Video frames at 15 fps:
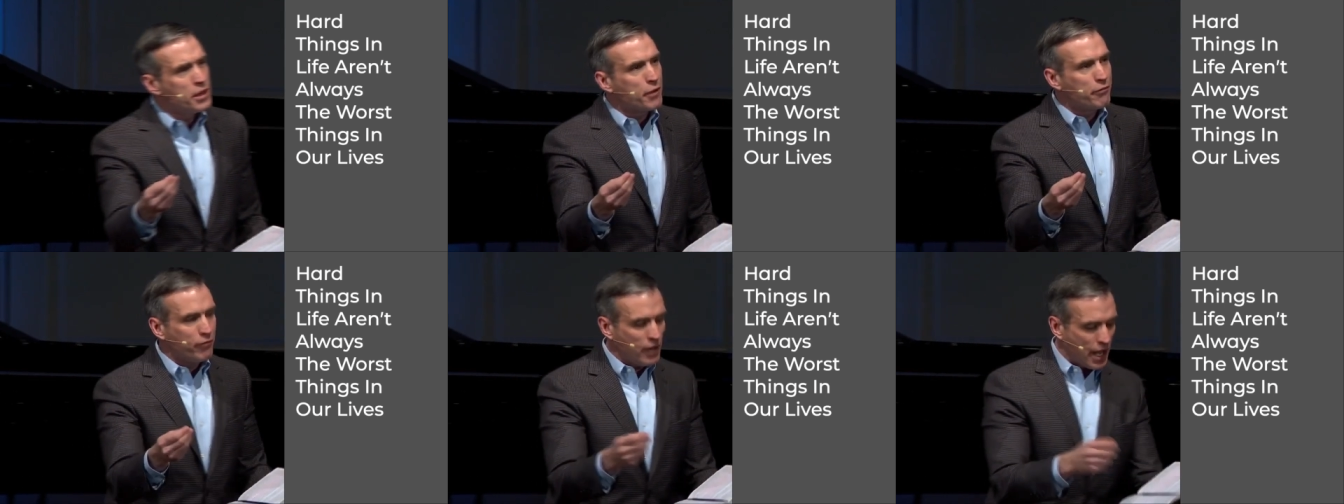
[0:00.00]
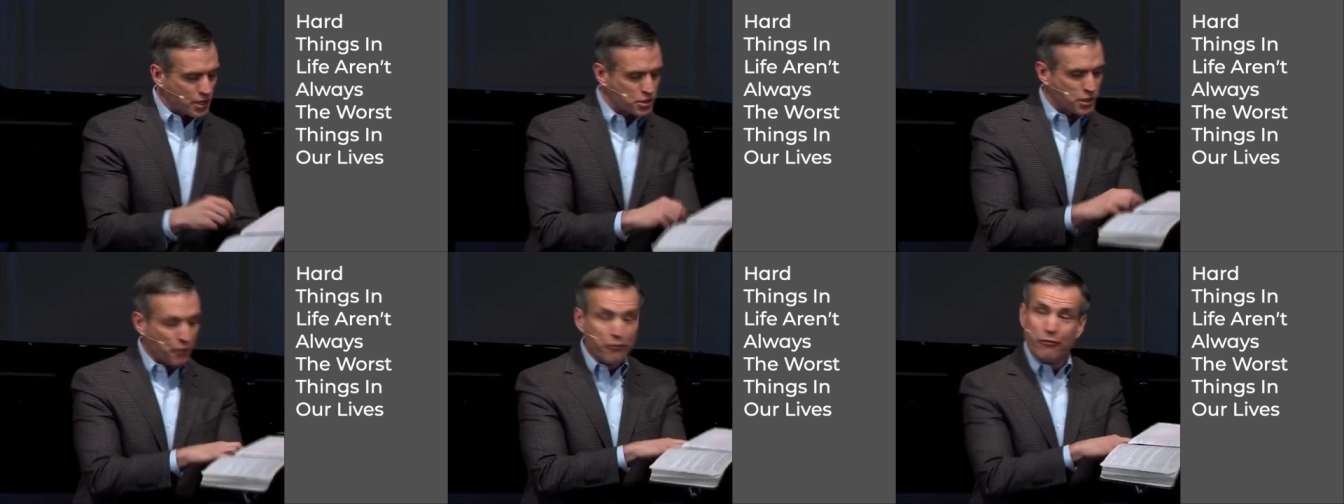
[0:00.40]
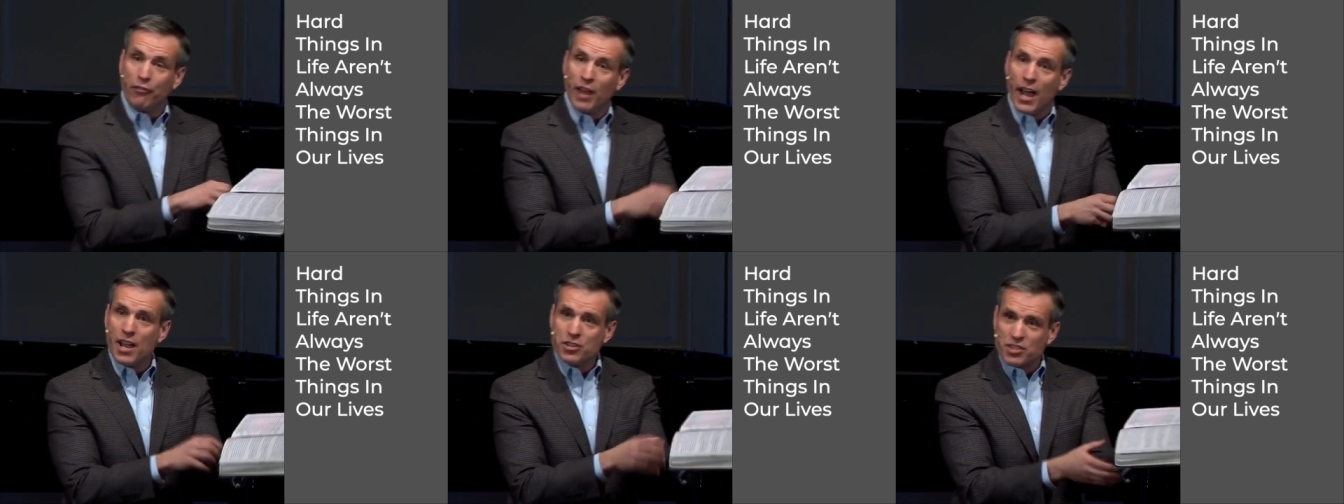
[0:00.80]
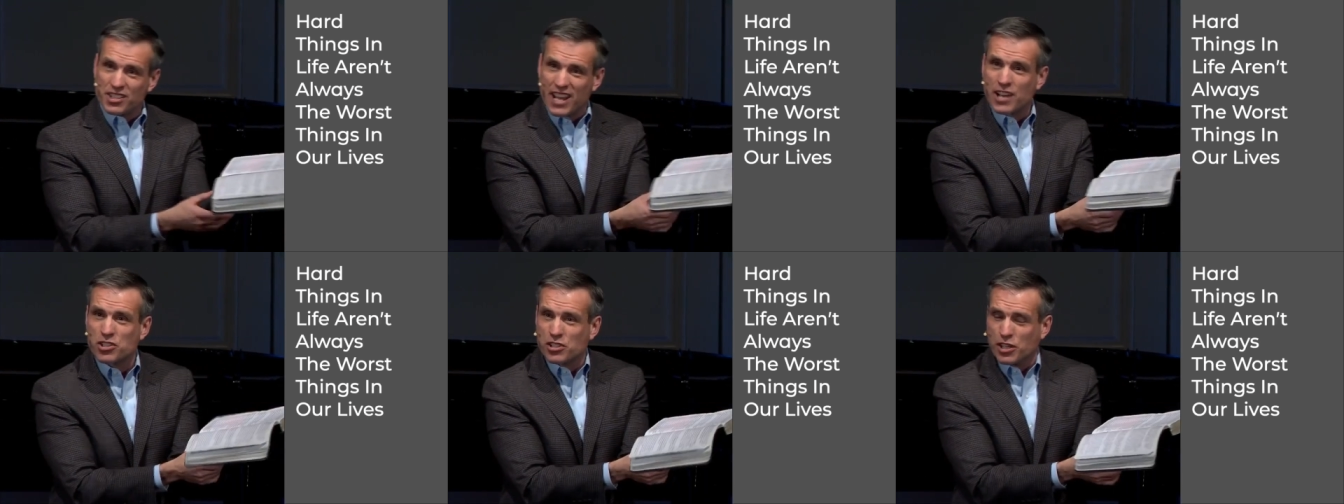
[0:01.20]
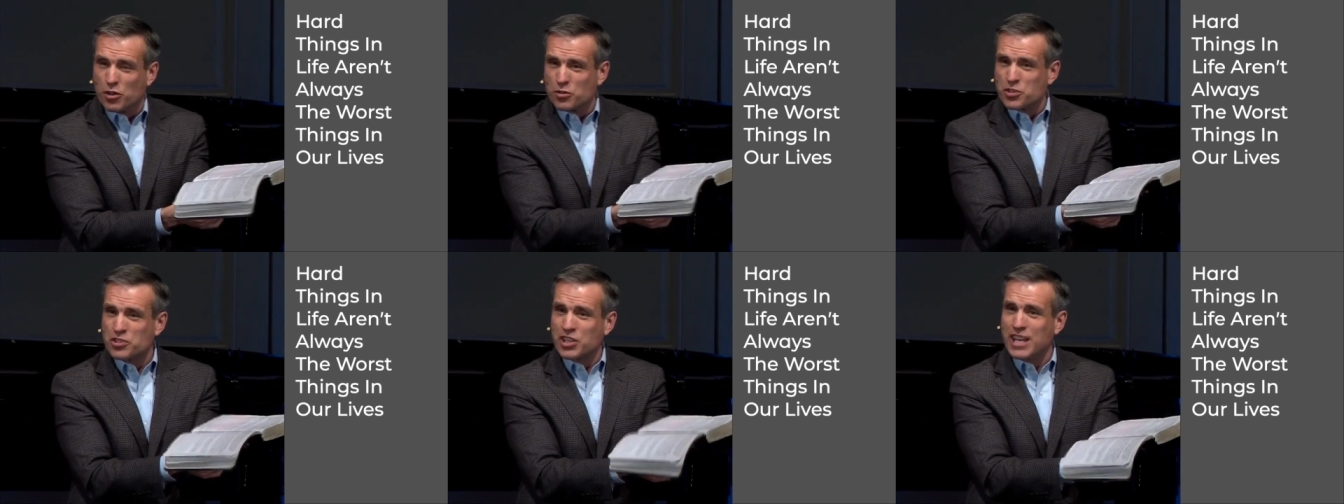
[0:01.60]
in the flesh, the flesh is actually
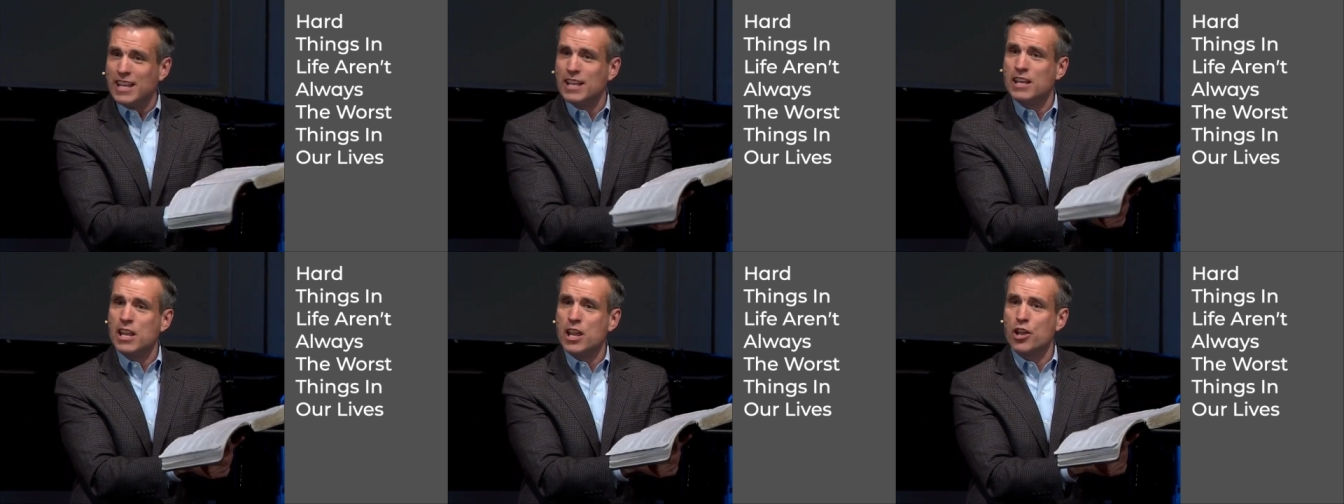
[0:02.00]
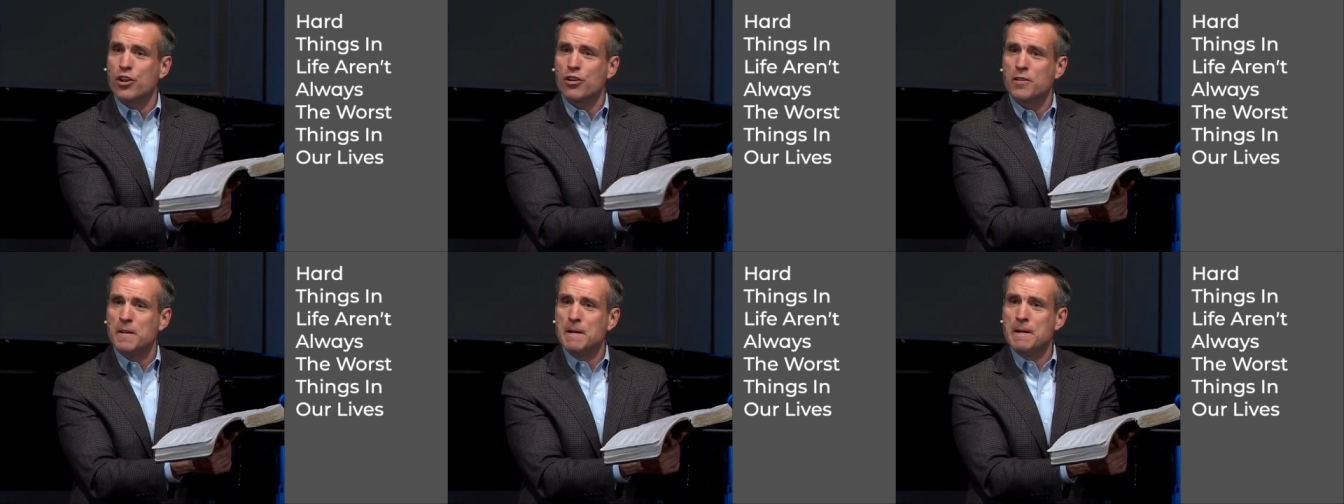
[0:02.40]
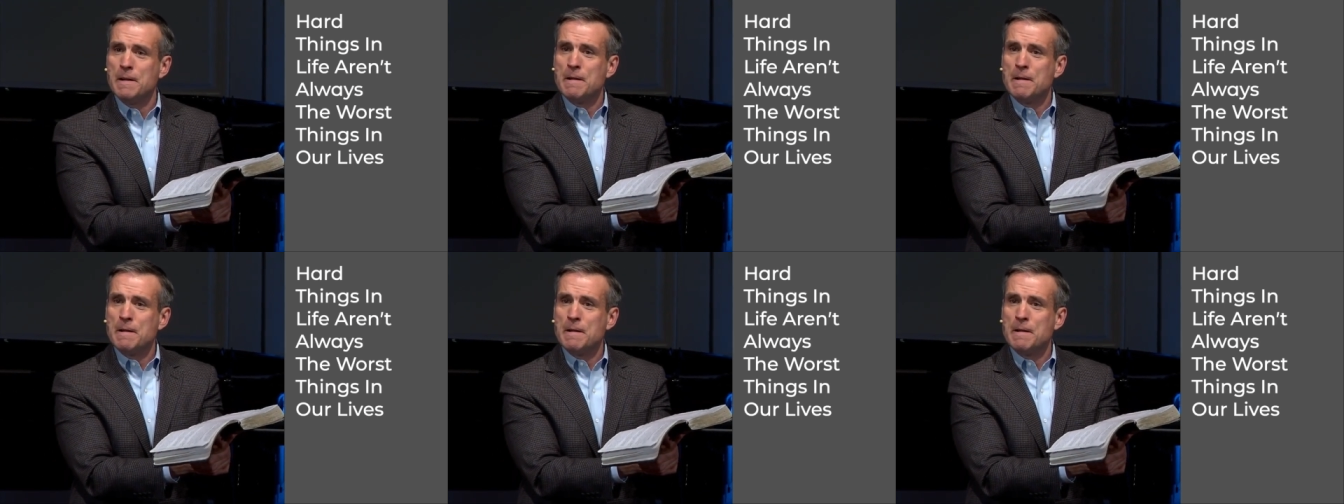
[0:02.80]
your skin here,